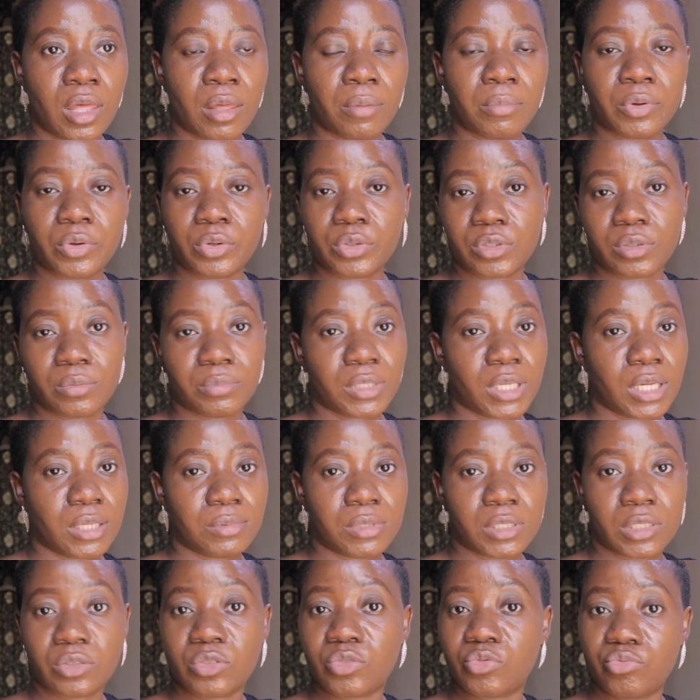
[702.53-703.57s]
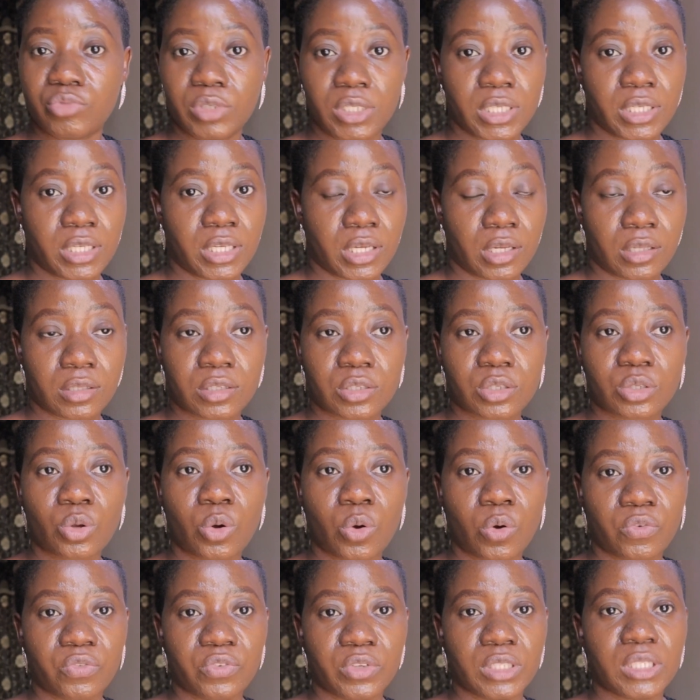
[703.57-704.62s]
because sometimes it really gets
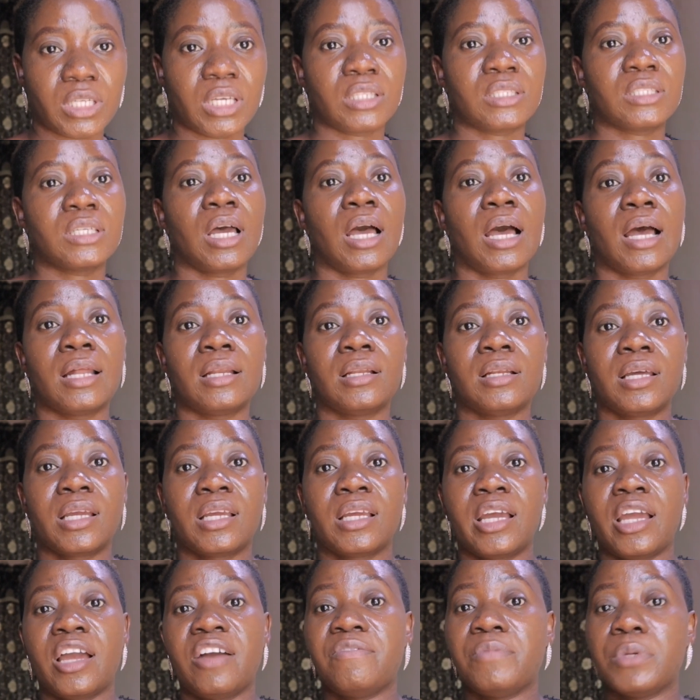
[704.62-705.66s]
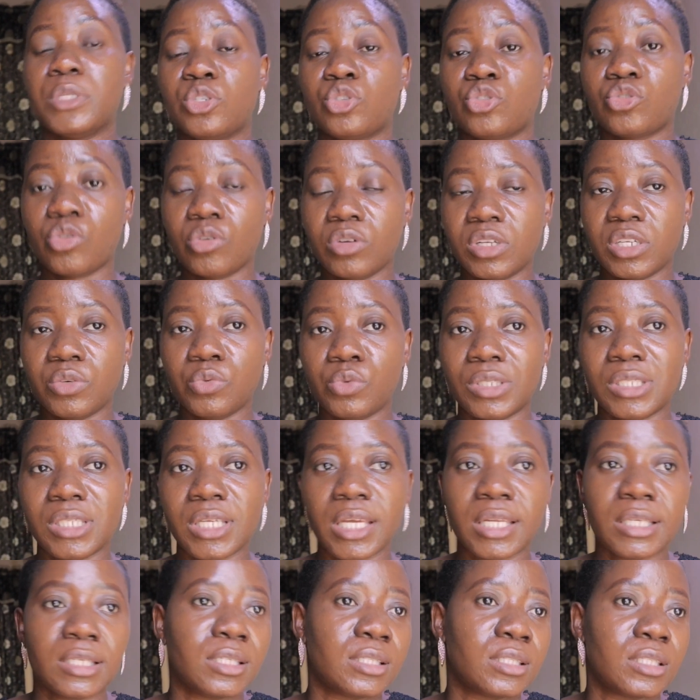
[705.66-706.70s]
tough it gets hard like i've been struggling with
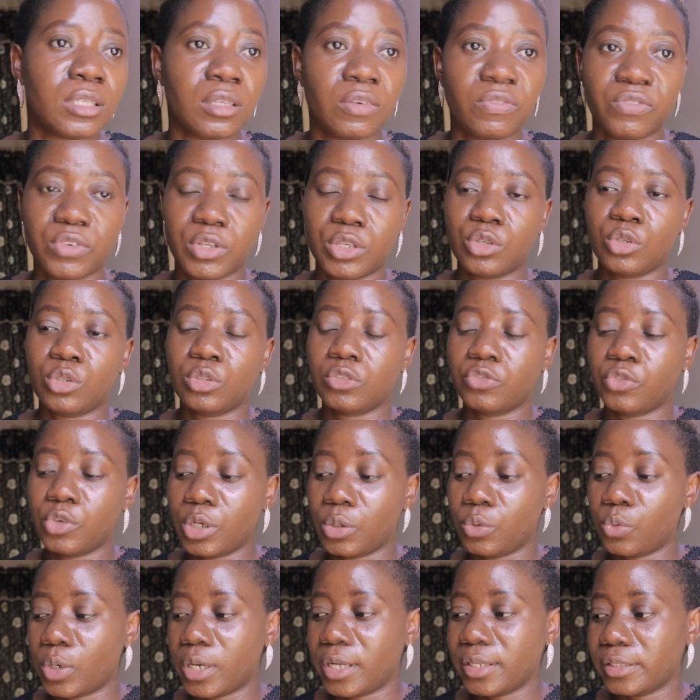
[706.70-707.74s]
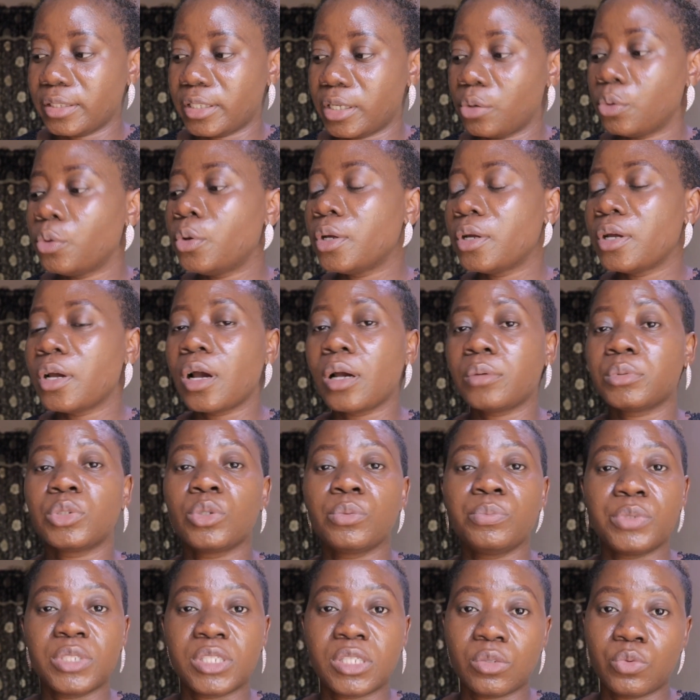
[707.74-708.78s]
editing videos for a while now i'm so
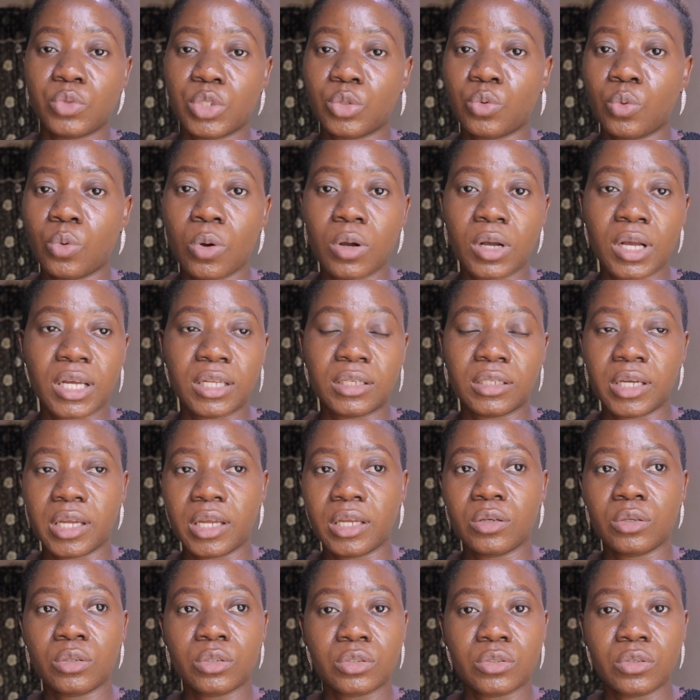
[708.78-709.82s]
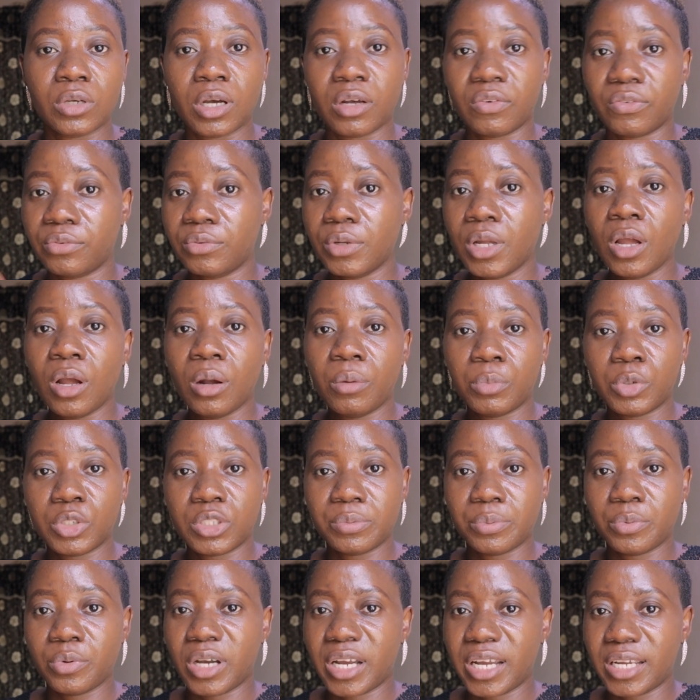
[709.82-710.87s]
busy with work and i also have
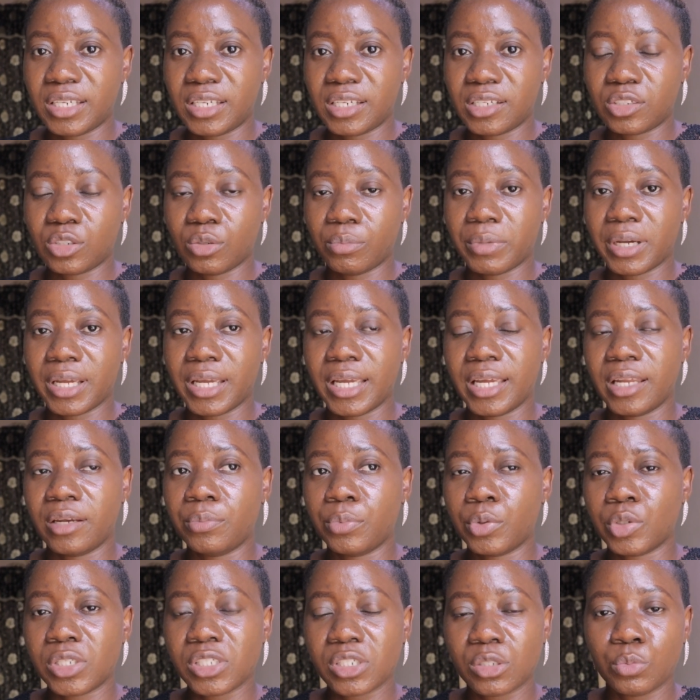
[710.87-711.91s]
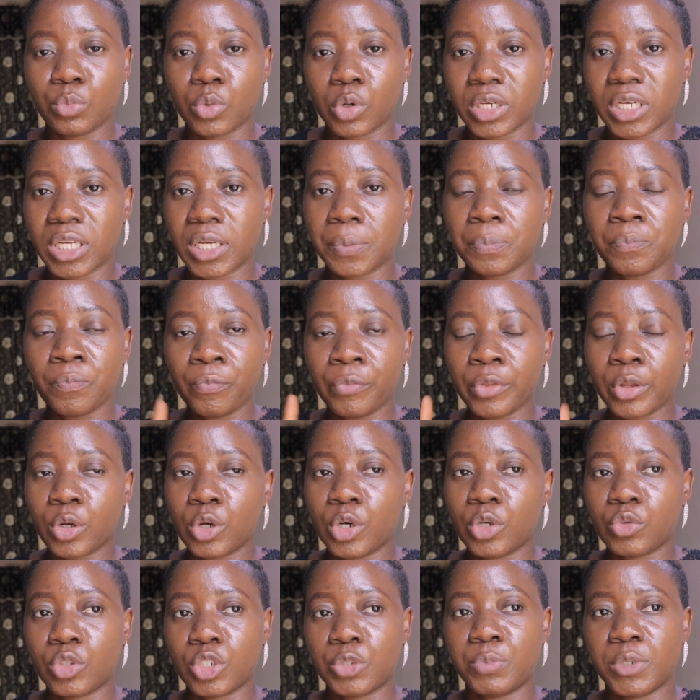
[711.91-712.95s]
multiple ideas on my head but this morning
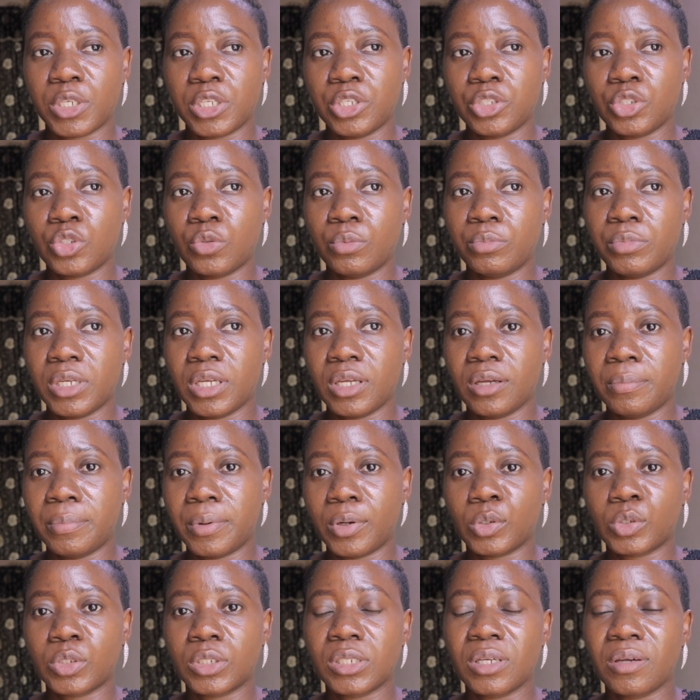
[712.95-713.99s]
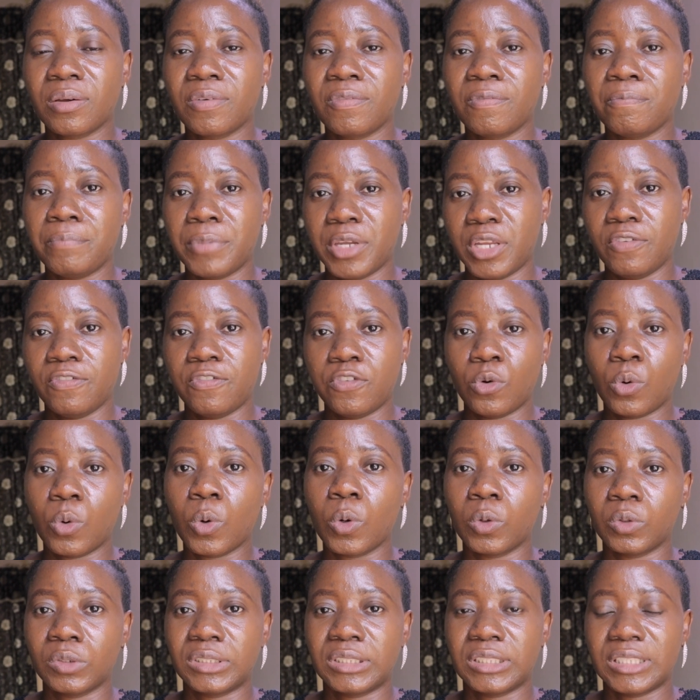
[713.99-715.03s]
god was speaking to me about being
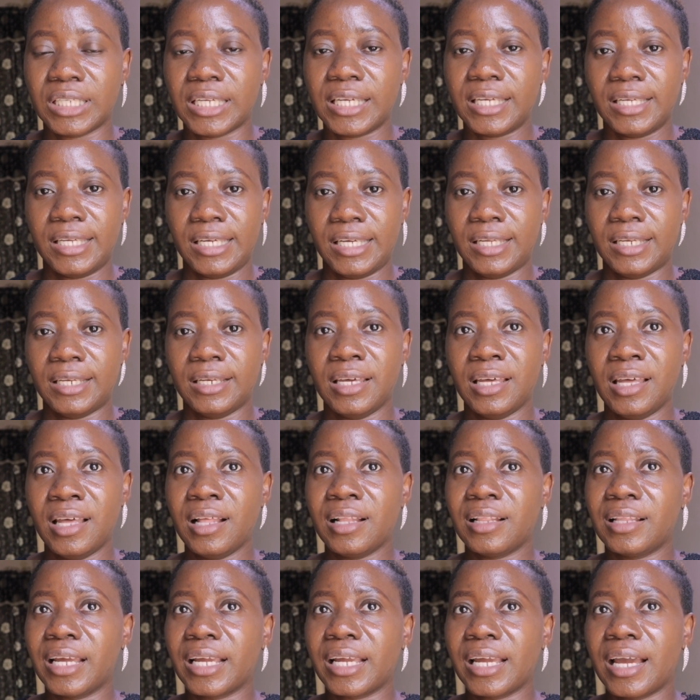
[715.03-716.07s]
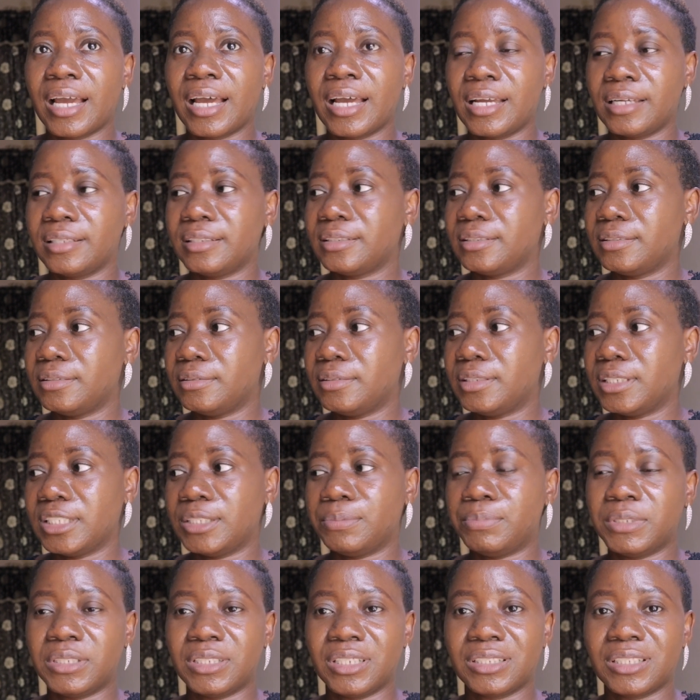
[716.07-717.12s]
focused again like i had this
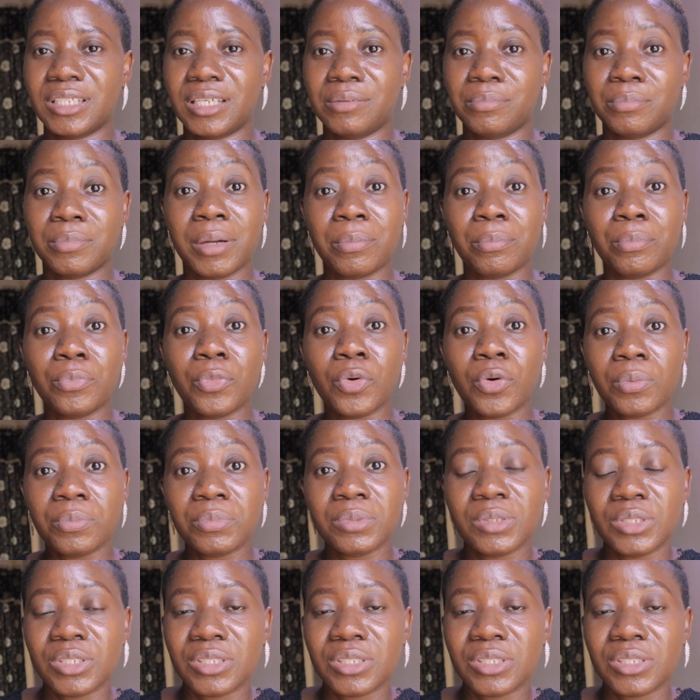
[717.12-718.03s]
business I, my mom